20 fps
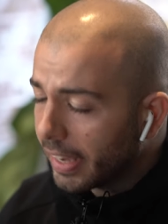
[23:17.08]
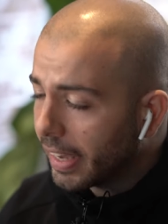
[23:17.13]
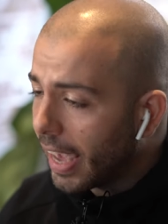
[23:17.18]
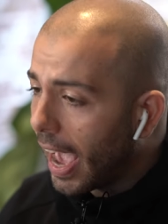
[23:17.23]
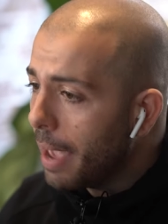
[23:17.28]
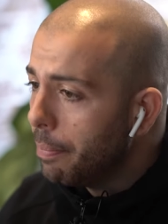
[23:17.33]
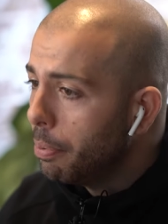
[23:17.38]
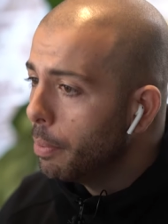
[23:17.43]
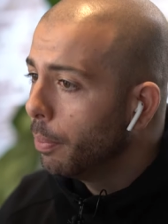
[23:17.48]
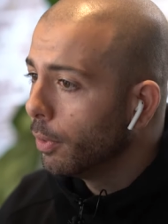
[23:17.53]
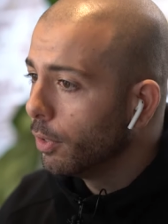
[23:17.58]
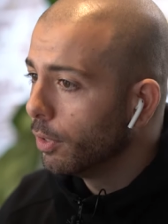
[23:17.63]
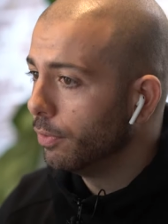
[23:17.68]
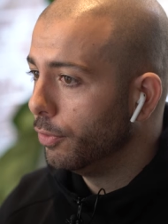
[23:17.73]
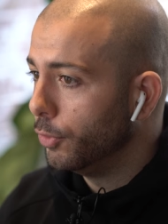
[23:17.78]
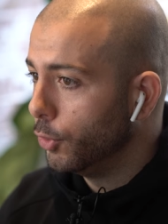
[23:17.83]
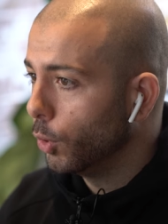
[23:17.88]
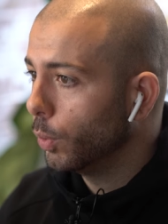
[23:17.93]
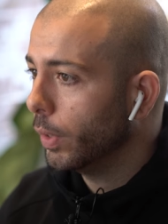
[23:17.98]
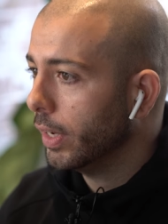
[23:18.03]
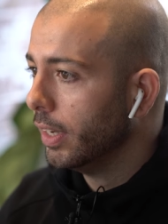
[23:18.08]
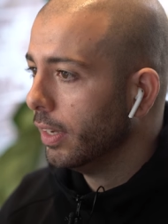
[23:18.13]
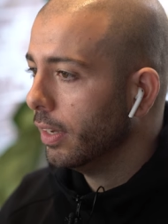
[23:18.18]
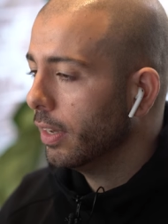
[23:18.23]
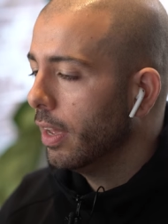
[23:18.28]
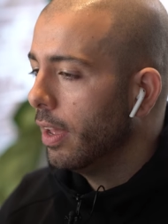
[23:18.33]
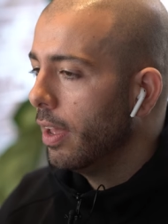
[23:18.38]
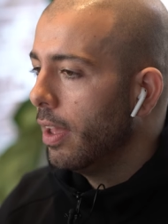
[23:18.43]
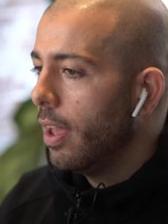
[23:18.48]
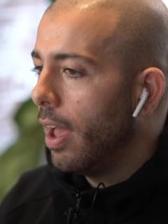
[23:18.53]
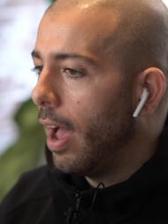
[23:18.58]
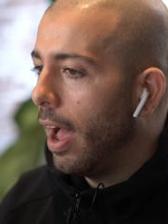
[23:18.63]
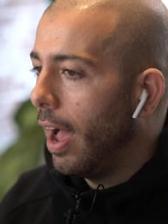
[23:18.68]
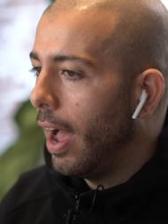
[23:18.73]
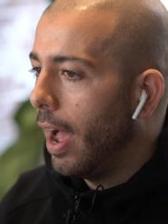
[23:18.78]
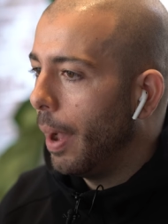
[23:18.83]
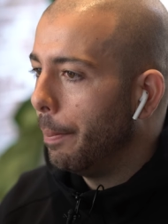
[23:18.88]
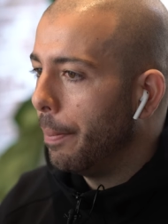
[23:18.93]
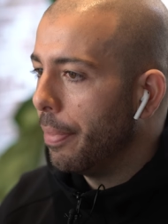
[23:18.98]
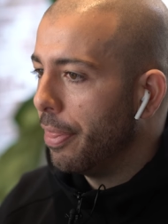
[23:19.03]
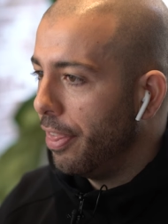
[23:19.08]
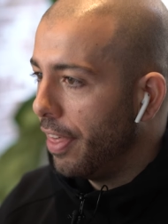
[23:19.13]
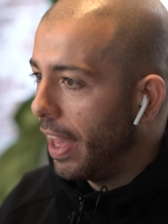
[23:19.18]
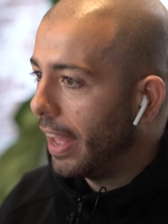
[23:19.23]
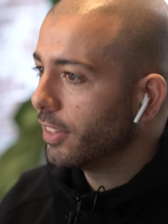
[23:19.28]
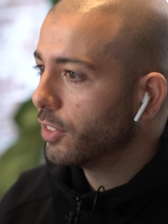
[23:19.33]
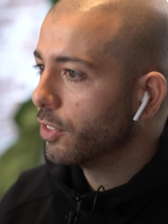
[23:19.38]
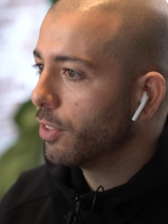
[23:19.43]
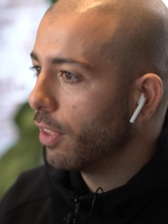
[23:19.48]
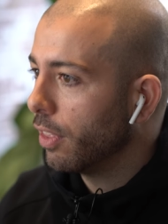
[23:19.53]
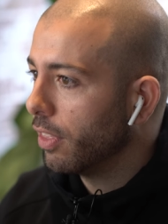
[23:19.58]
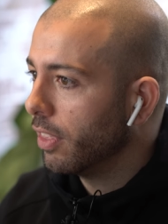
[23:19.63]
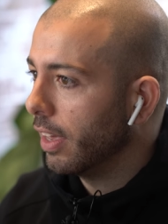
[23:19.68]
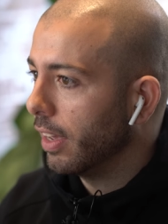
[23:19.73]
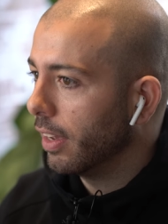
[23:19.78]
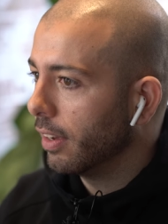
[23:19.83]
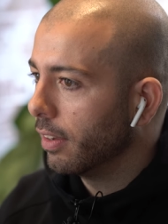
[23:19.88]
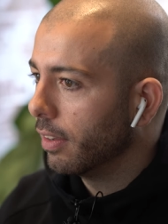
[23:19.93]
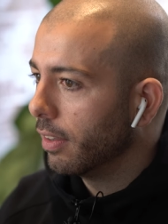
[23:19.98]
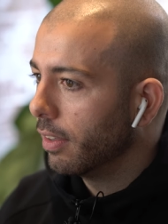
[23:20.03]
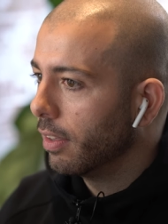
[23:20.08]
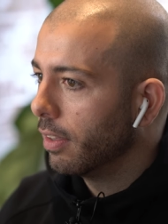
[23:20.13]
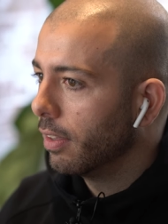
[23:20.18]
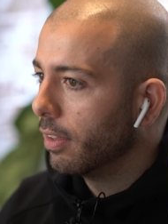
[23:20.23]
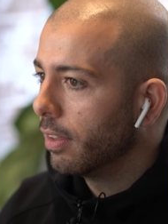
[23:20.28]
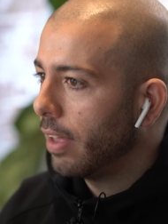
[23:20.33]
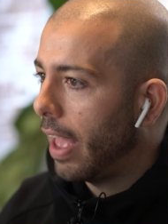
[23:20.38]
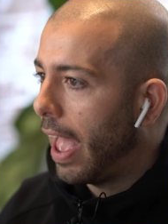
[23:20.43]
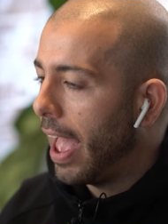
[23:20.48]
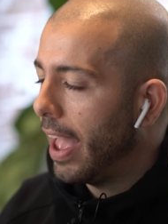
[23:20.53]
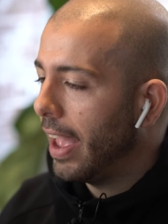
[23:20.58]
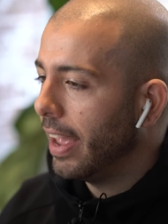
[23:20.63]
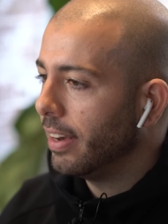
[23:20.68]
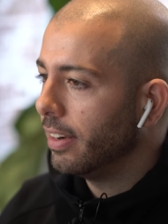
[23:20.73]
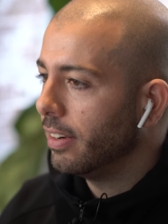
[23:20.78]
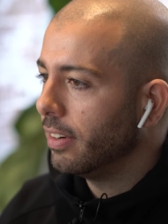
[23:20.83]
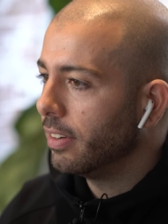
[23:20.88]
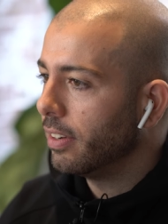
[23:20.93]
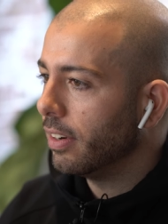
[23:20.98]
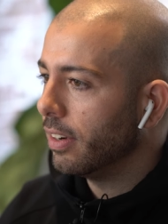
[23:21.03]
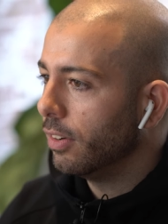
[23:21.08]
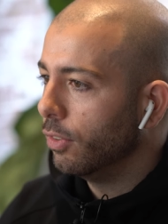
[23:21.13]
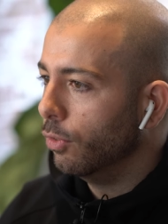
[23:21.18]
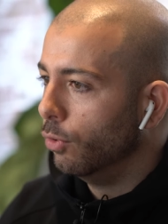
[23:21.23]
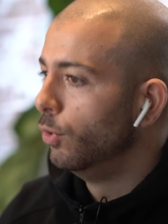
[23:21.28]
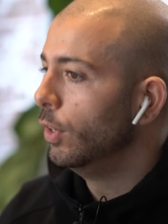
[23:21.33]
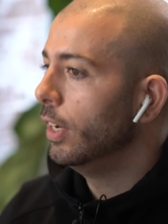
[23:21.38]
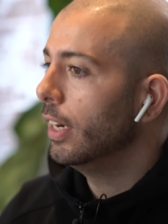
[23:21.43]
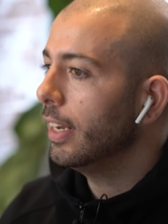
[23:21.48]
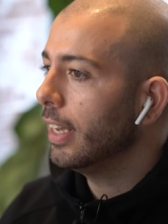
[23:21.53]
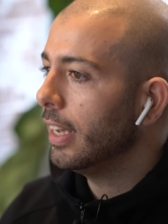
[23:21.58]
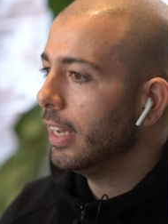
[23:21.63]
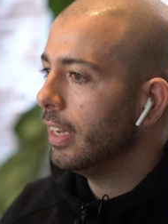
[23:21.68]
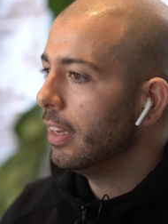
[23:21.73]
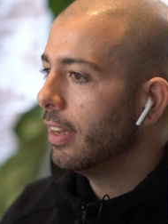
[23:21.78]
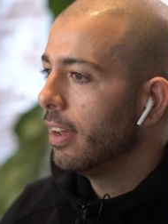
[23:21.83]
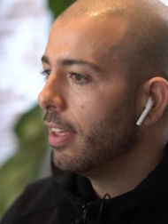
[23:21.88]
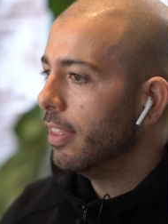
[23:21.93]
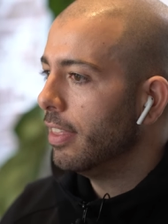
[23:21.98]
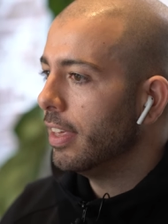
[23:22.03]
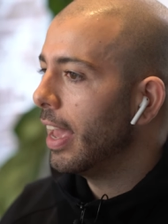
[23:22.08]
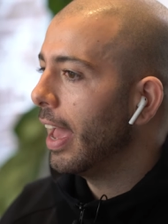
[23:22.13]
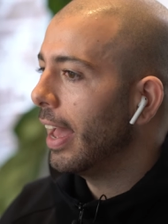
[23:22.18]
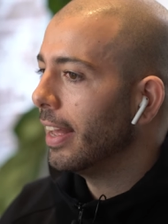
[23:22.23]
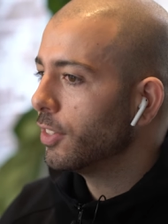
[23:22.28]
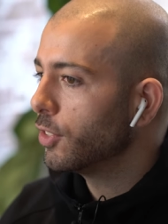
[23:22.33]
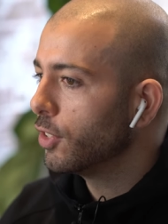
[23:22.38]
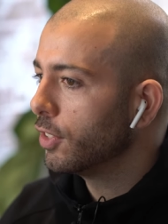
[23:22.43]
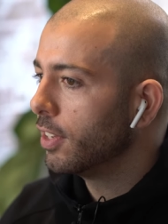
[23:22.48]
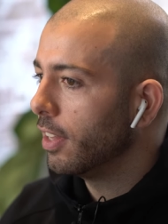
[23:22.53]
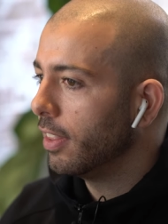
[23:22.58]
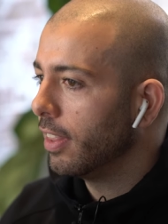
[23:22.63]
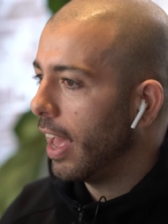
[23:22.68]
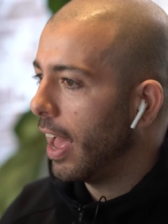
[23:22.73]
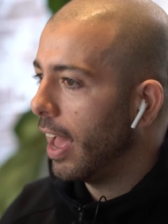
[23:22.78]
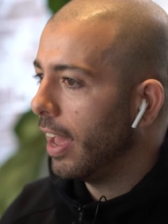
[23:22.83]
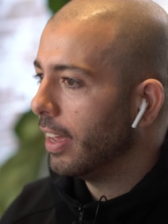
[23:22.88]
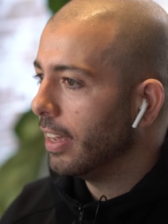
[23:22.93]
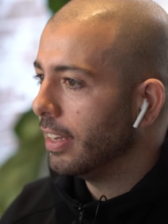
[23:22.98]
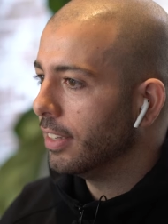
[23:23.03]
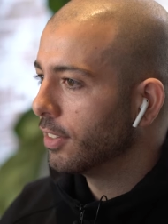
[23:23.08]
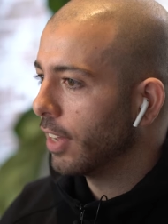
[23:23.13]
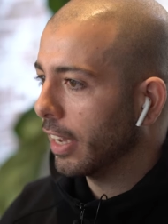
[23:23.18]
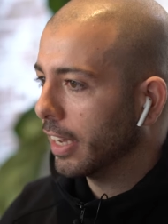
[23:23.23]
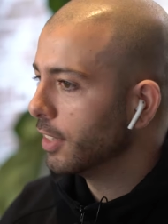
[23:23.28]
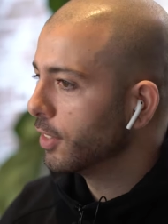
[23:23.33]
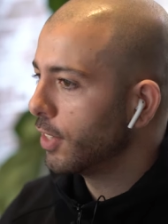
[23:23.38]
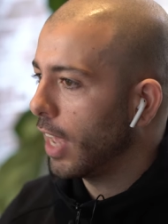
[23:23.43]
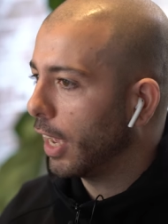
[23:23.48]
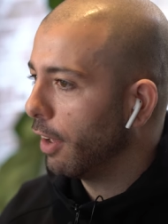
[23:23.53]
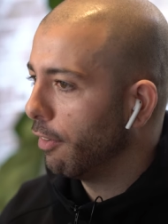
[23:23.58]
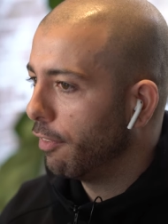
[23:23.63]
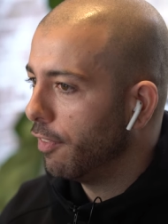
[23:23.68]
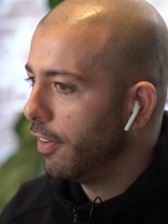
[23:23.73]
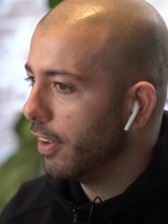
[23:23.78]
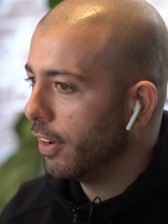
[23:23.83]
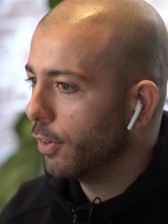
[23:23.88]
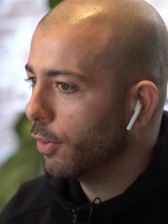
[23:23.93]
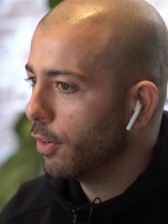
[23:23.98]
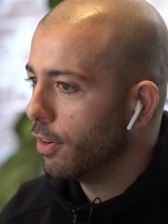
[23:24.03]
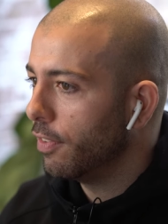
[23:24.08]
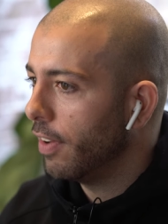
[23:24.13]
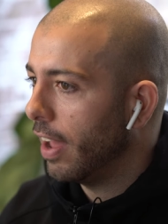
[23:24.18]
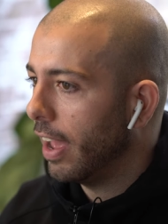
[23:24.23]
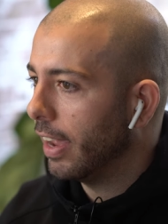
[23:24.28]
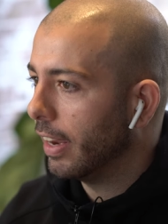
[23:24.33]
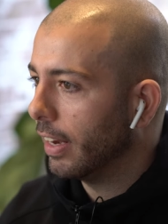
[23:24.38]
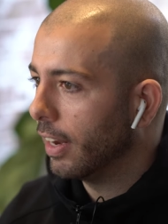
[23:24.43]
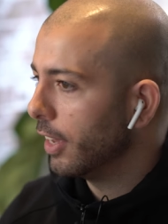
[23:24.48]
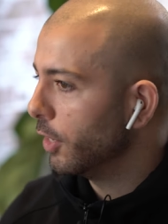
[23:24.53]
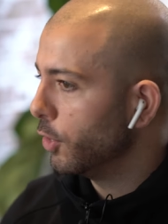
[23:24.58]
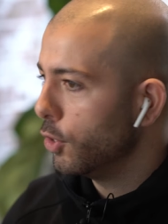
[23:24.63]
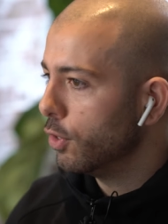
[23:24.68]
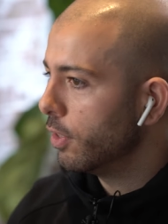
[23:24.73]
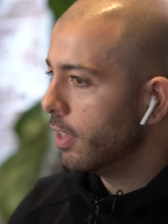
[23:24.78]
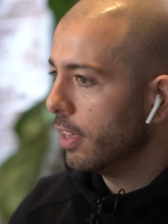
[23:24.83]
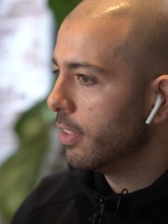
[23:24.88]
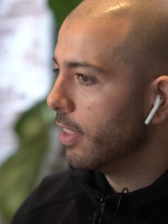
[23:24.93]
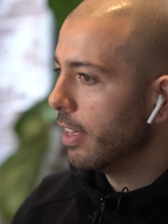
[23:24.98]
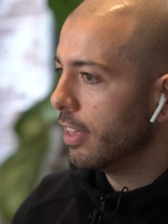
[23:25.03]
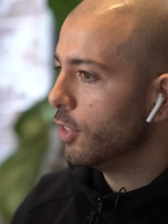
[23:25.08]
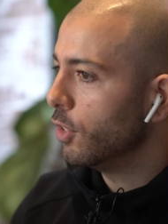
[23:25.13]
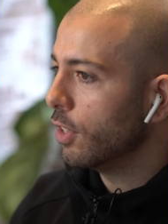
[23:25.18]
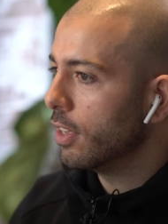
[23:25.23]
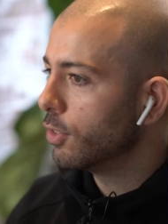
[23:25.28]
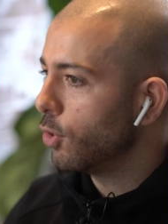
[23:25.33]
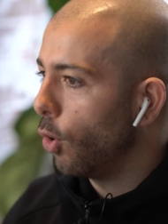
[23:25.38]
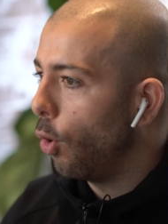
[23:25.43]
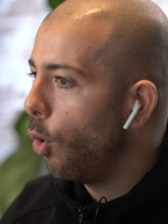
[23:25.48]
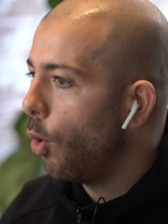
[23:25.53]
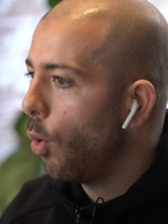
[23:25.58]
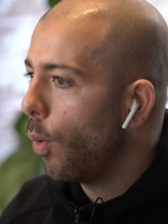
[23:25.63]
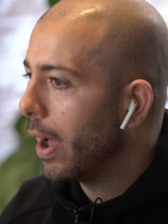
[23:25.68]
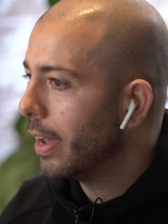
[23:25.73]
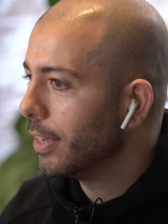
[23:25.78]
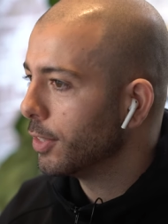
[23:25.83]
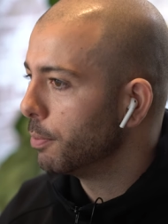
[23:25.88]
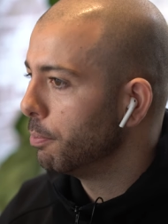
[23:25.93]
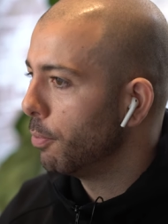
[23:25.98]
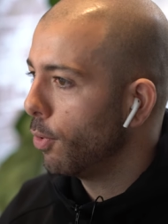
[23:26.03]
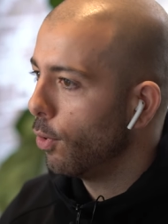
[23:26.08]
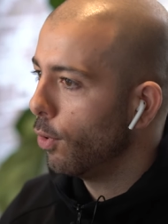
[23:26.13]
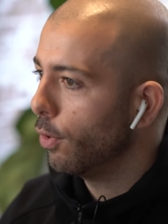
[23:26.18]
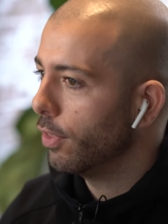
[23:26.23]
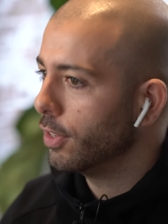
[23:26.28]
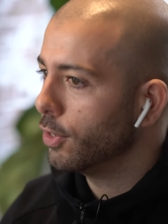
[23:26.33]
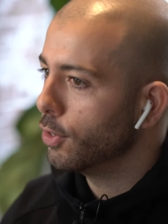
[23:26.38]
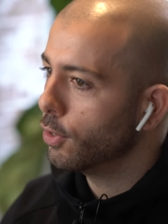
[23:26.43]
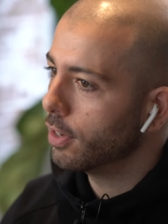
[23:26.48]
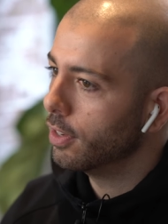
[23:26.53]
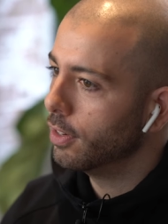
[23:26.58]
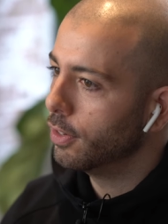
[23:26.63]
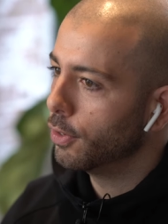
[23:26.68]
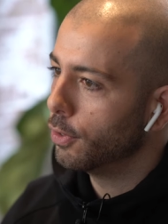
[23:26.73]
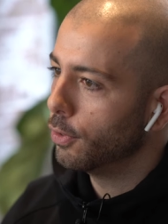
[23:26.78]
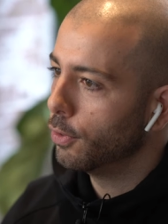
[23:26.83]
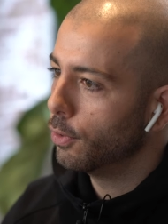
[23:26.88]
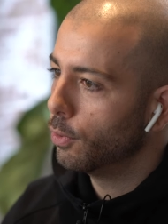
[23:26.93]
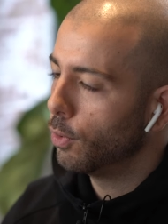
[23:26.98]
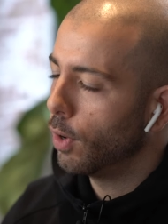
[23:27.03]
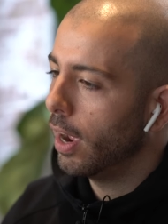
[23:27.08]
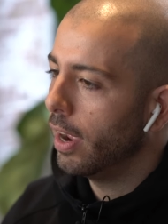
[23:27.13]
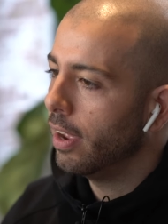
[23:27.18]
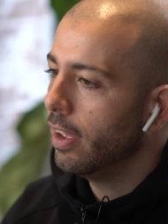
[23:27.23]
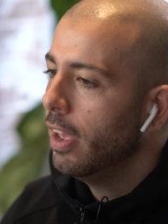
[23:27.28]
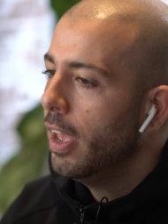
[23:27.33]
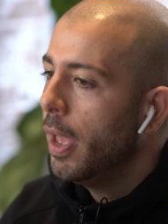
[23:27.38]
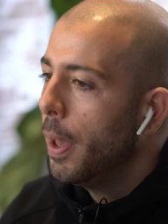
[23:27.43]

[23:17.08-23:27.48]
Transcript: capable of doing. Um, that's the thing. And really, the answer to that is like, it's like a figure of eight. Like, you, there, there, there's always more that you can do, right?